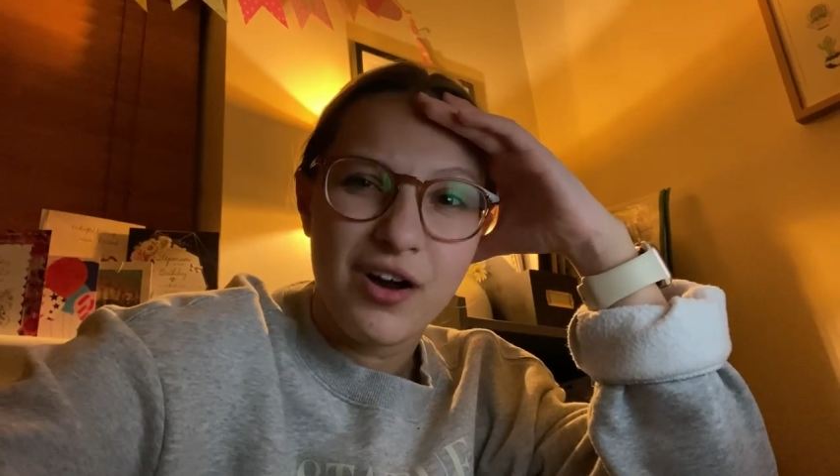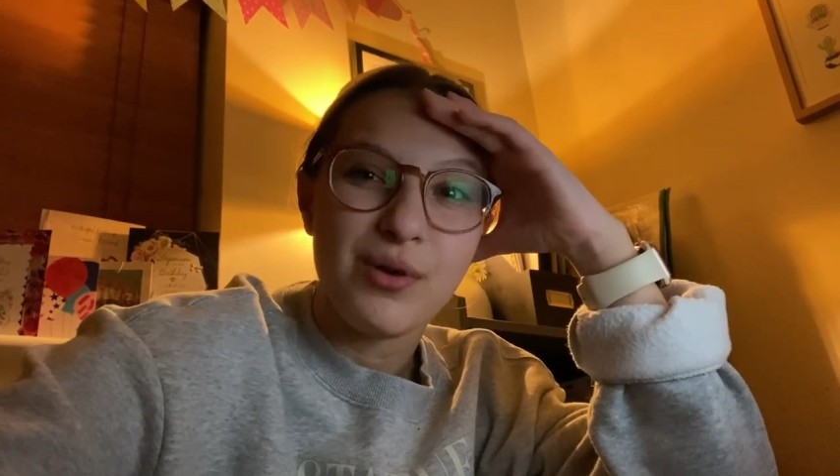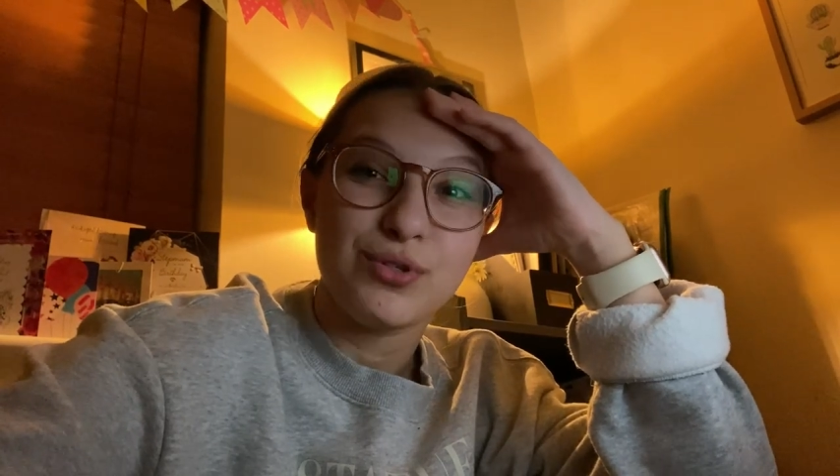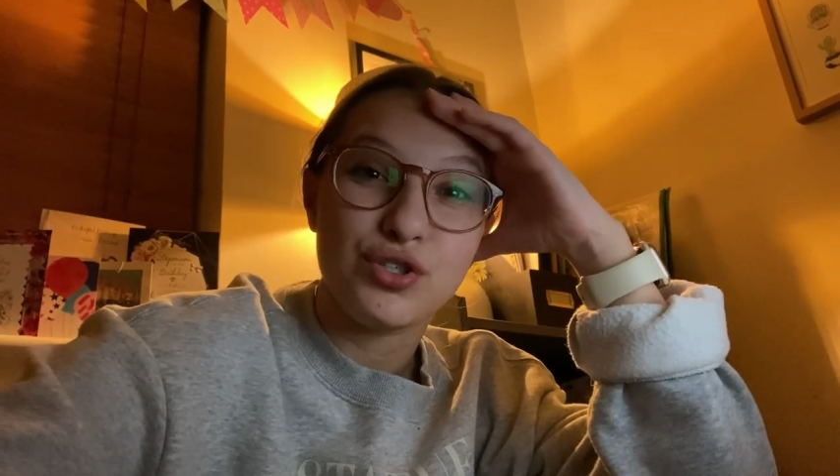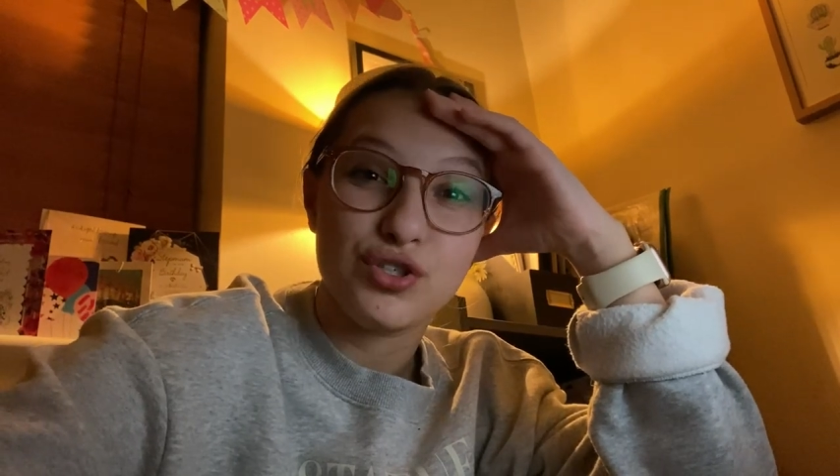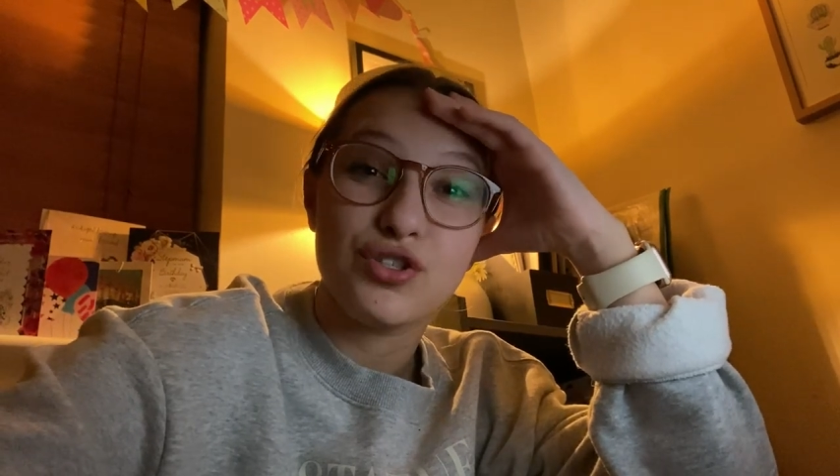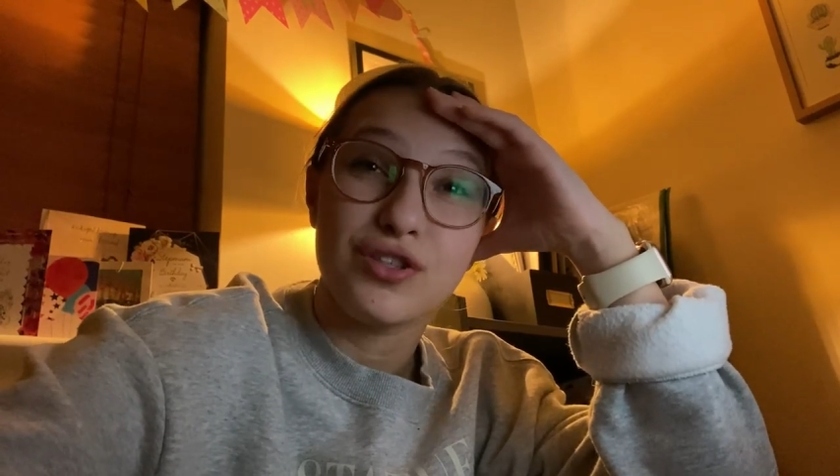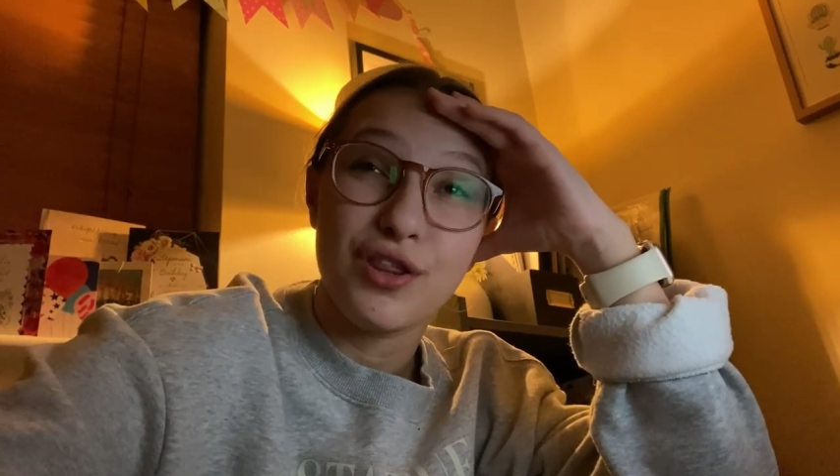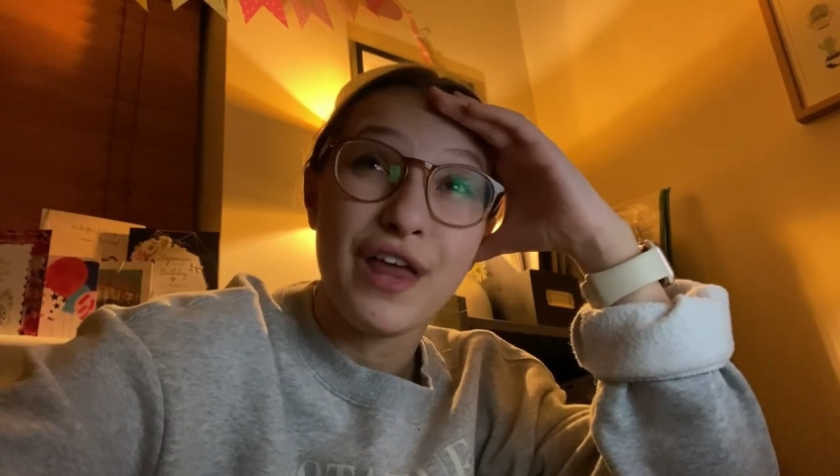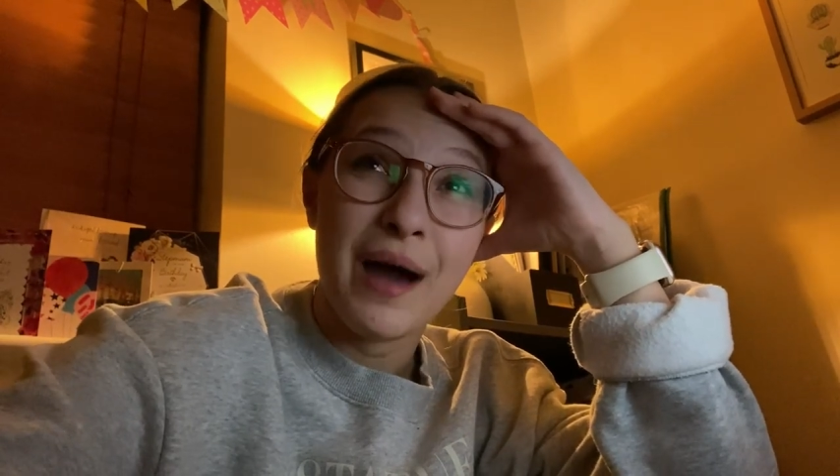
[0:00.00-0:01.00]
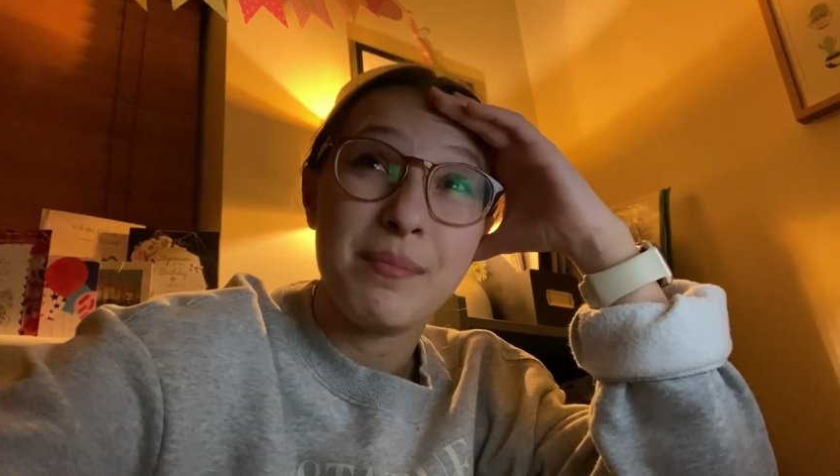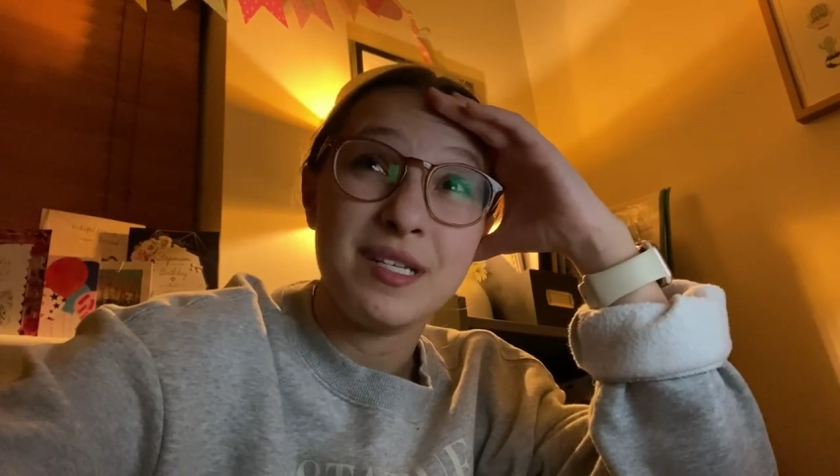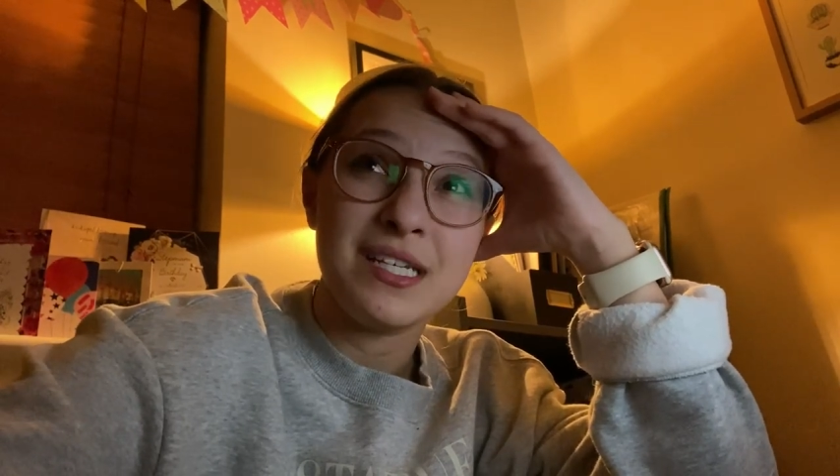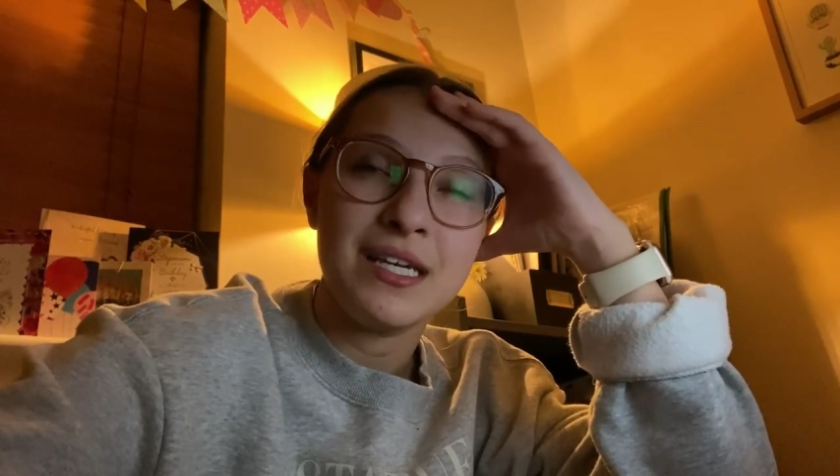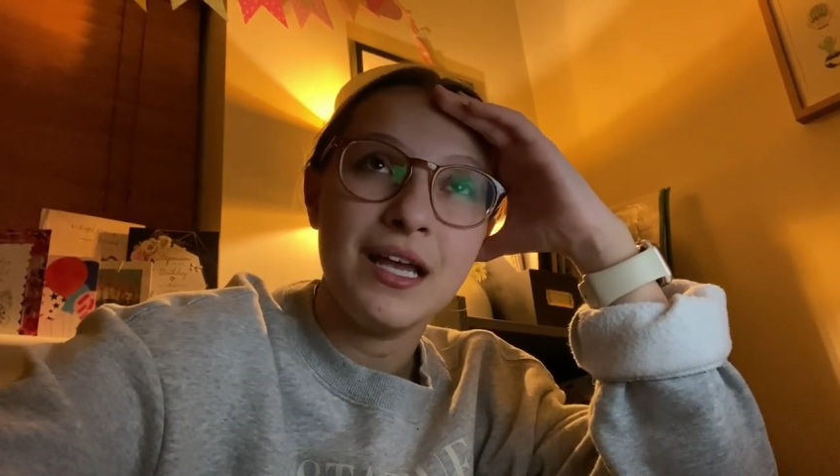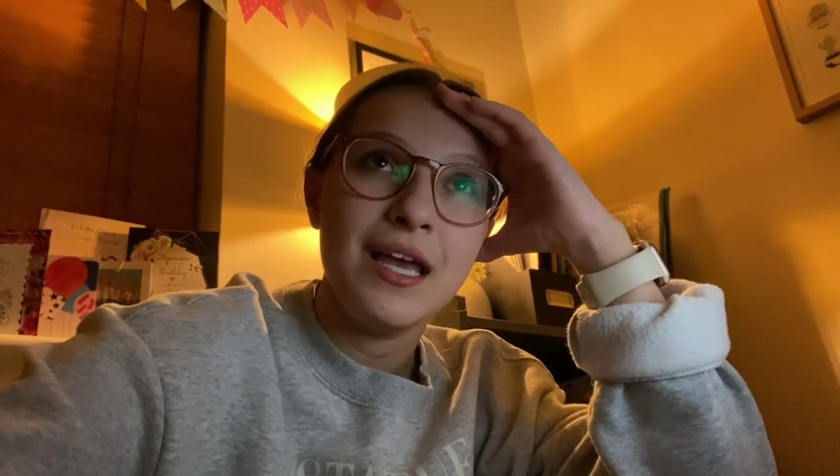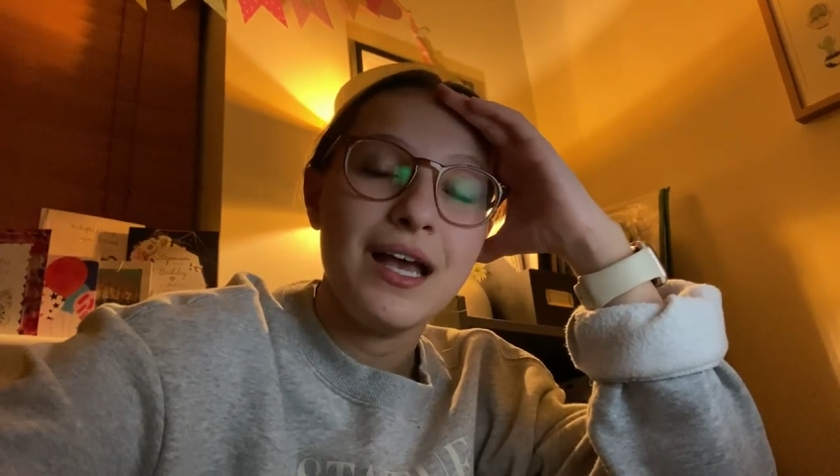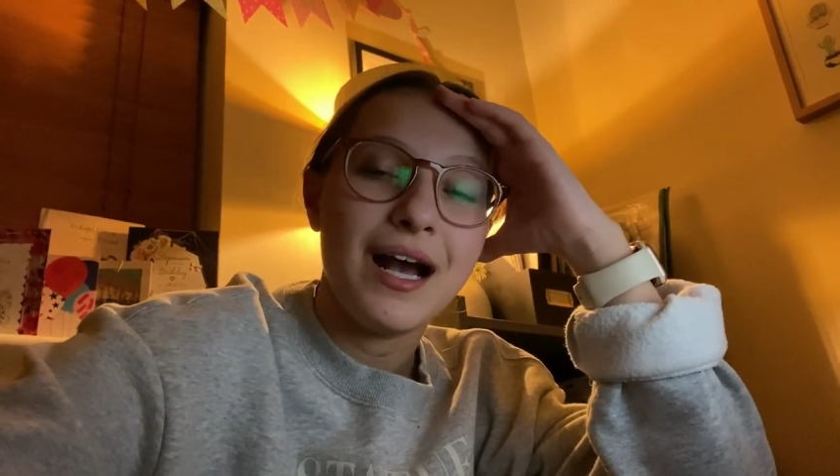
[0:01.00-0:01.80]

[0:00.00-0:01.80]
I was that busy.